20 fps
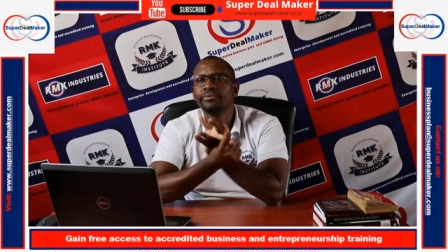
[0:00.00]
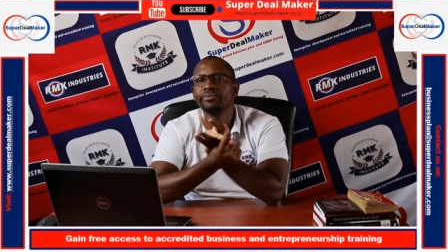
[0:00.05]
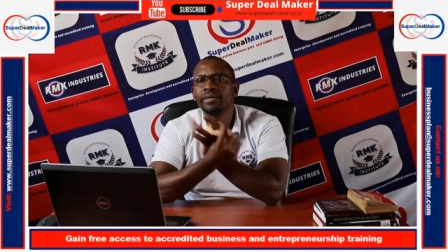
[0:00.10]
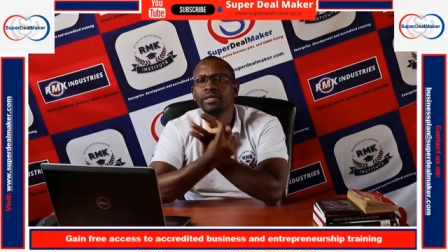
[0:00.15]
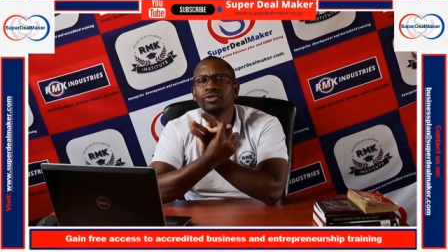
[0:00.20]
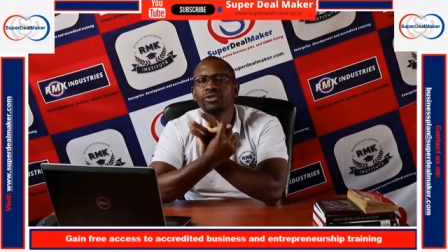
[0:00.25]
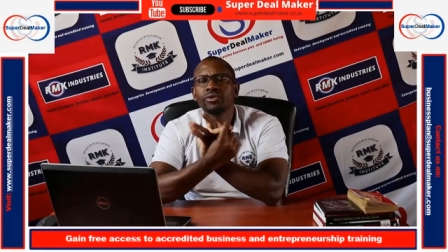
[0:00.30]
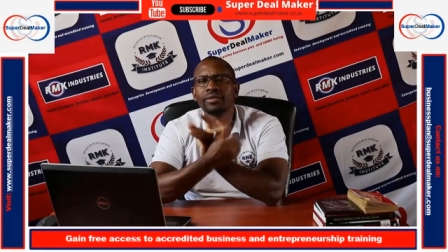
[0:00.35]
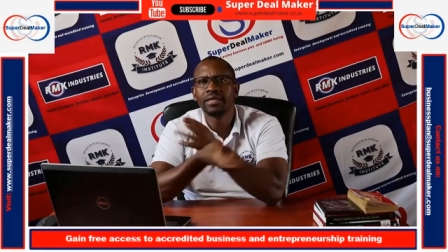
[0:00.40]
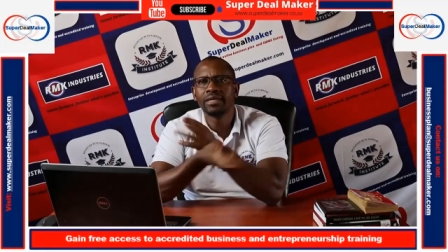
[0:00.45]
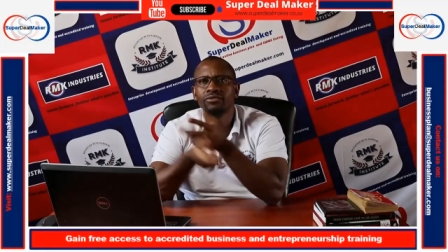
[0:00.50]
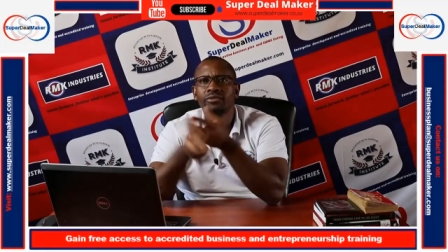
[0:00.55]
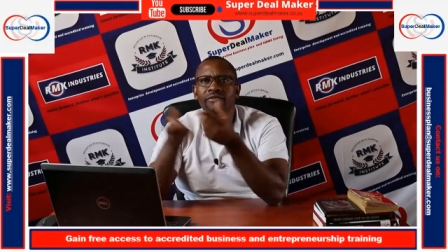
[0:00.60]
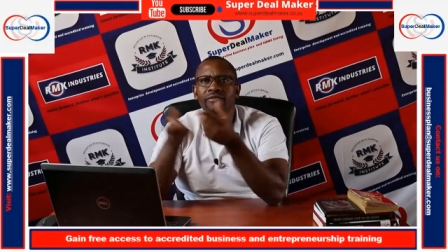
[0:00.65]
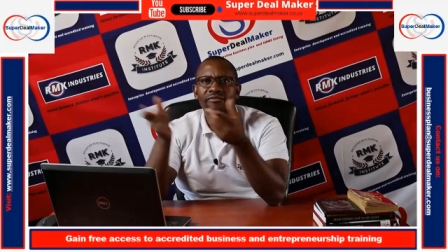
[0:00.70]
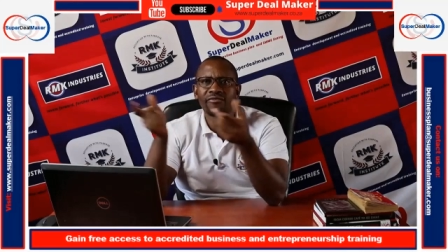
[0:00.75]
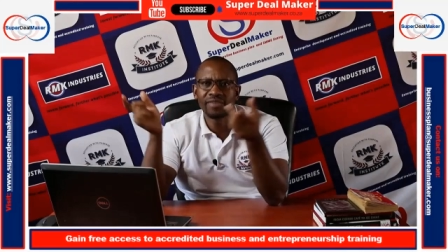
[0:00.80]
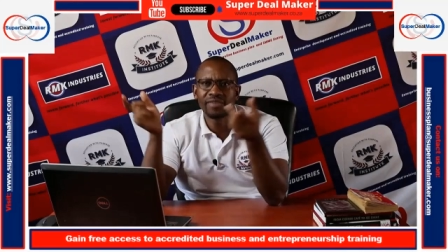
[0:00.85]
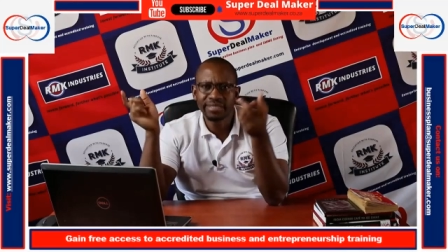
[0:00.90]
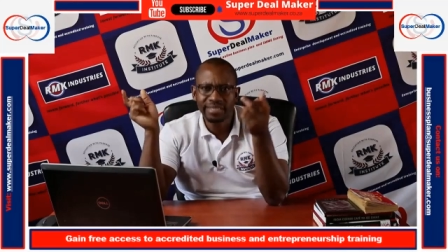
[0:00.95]
make sure that you
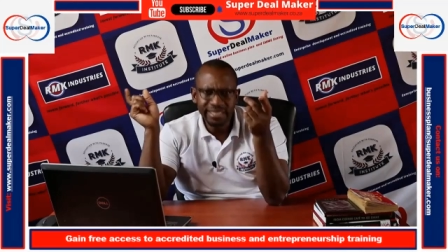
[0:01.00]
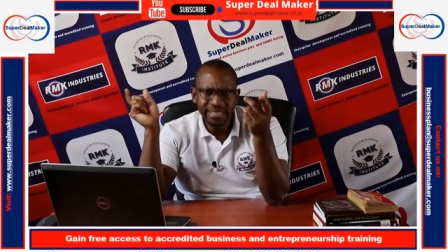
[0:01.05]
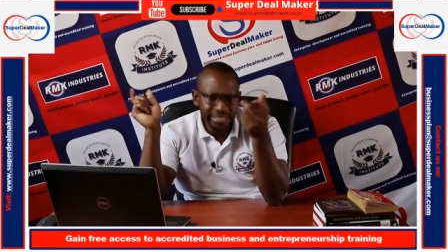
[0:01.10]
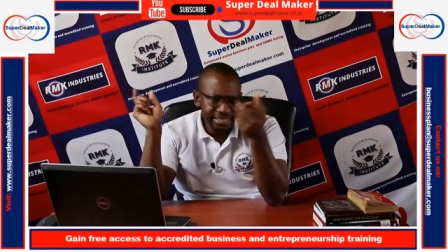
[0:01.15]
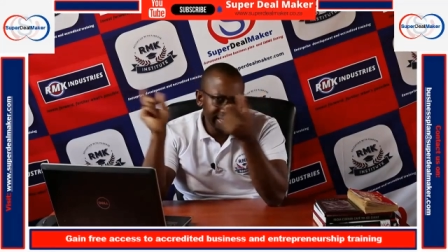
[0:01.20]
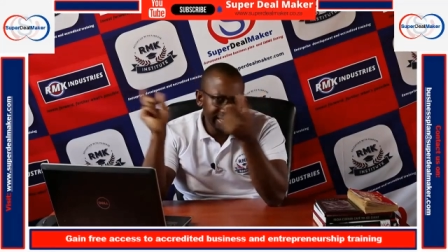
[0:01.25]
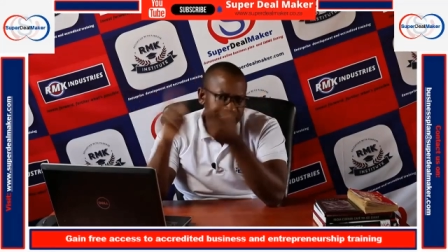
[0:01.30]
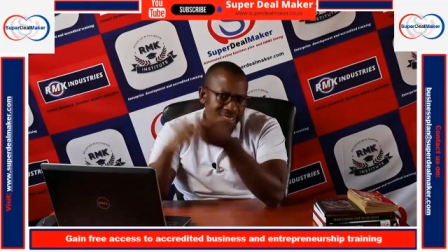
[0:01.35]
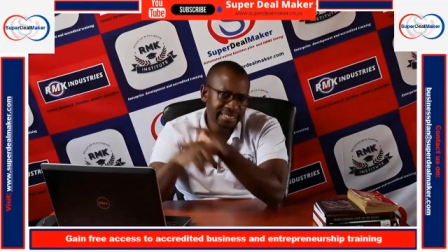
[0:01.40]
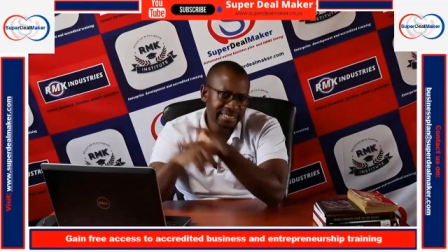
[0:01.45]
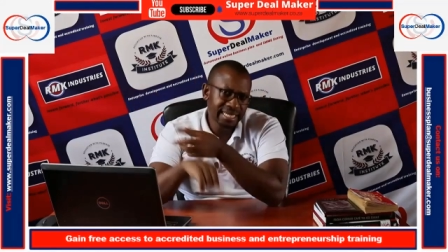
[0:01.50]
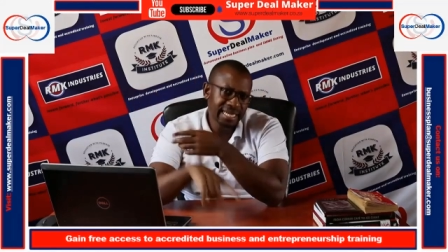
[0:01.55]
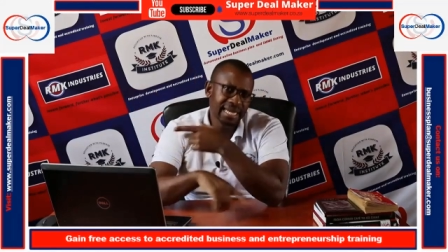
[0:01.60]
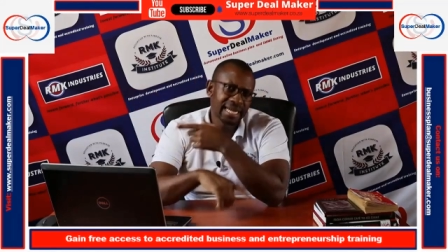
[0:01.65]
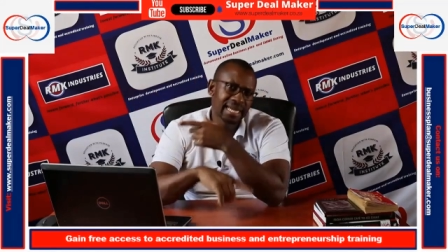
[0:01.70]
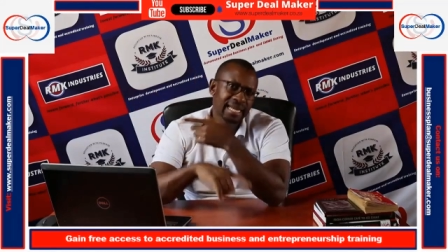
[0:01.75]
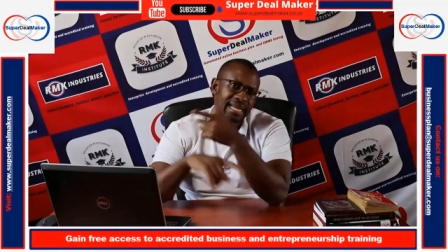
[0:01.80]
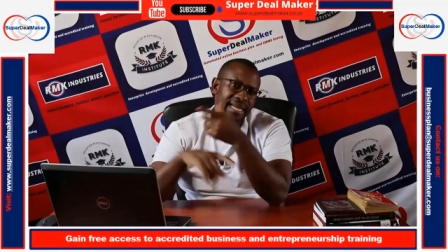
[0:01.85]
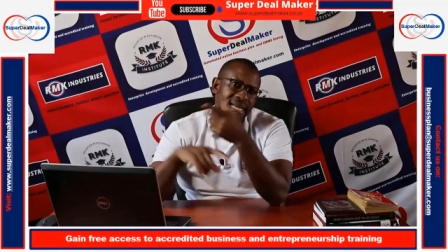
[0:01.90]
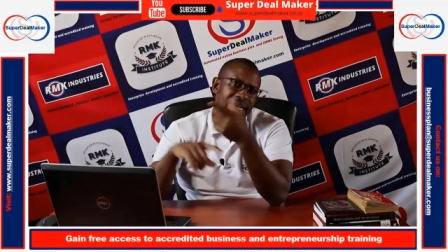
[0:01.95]
have facilitator,
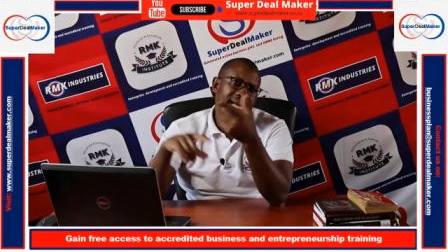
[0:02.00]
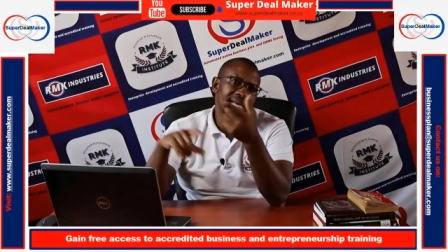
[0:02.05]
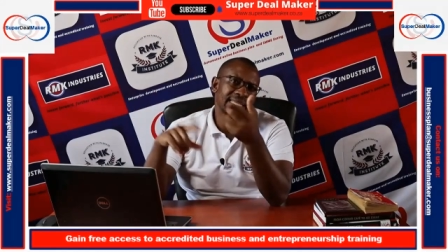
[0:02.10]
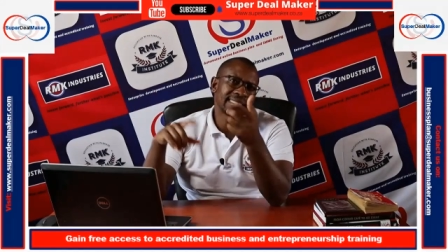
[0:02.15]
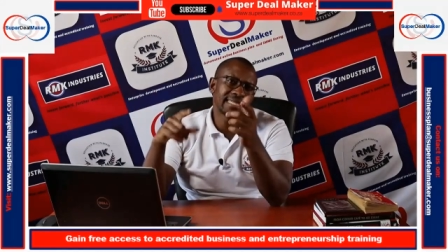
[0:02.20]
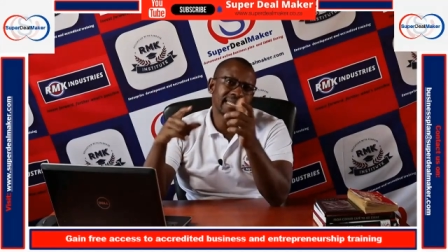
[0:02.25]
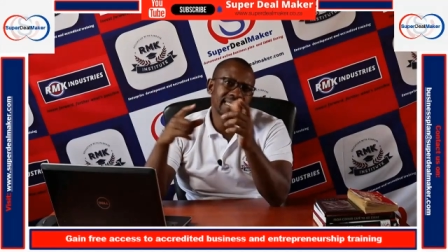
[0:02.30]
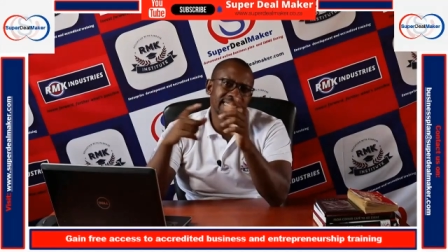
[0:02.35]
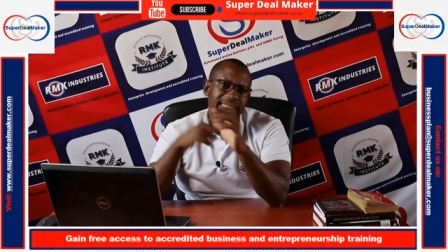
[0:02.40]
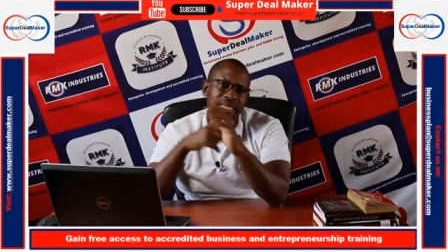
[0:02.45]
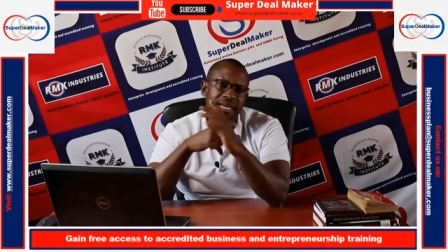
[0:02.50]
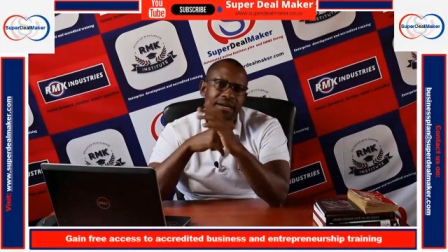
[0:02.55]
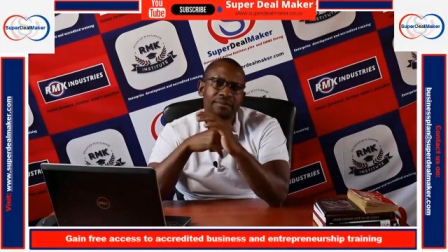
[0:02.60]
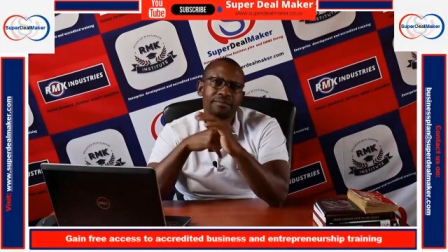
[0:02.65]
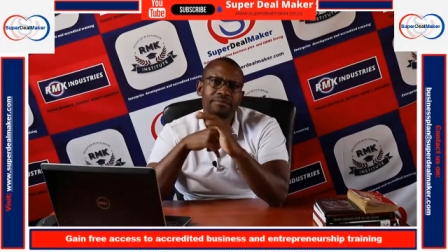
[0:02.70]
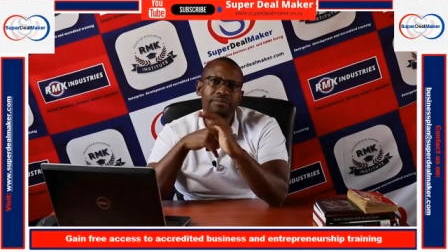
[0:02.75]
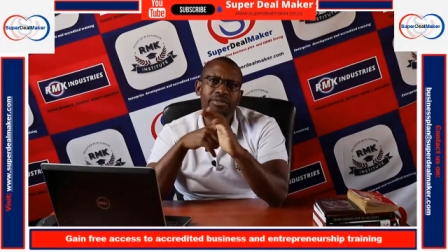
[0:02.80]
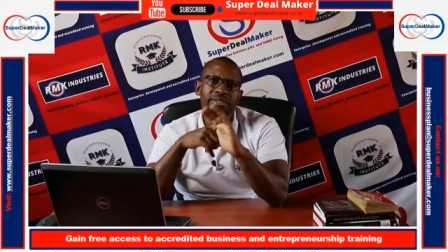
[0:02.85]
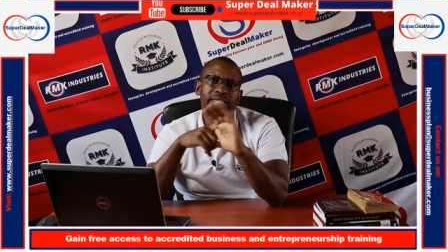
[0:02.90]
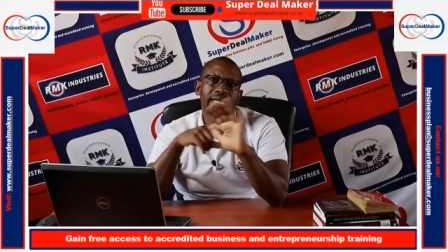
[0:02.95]
assessor,
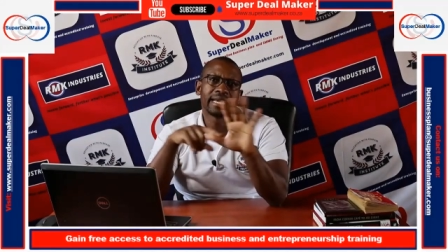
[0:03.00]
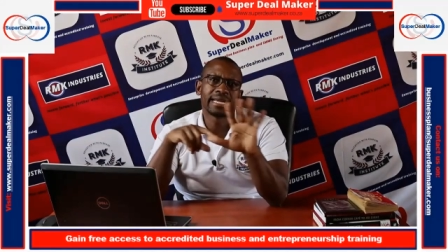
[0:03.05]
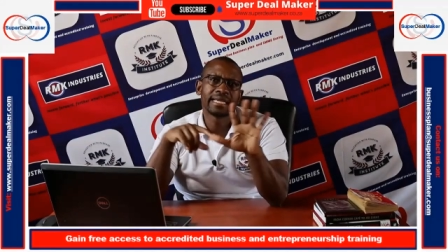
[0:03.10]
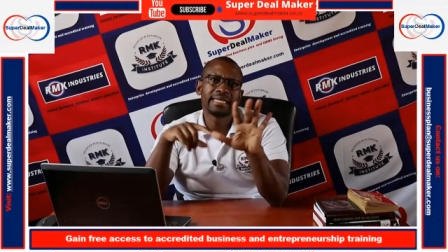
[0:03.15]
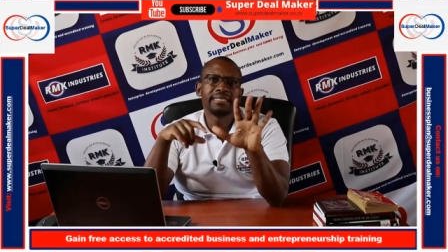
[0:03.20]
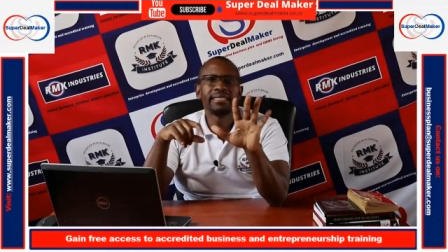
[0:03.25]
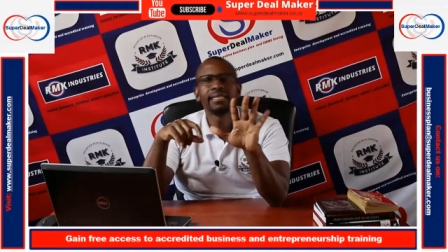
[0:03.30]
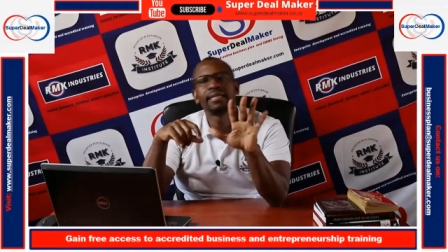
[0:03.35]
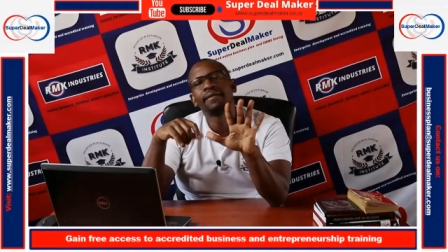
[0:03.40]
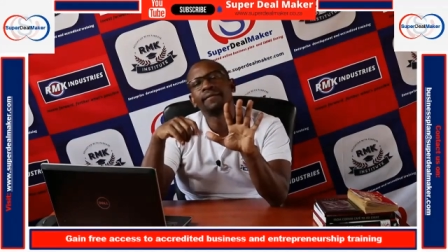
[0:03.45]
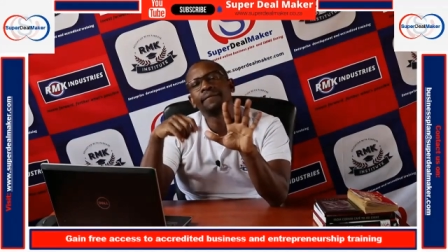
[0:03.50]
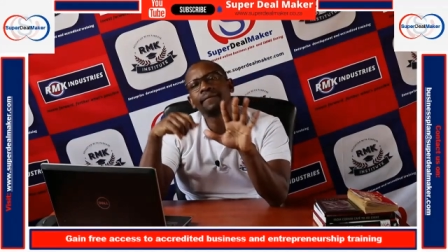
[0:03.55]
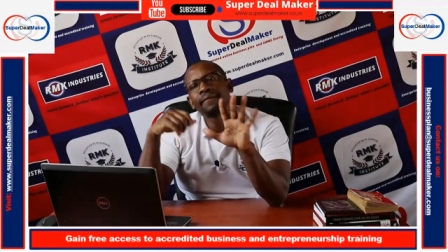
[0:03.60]
moderator.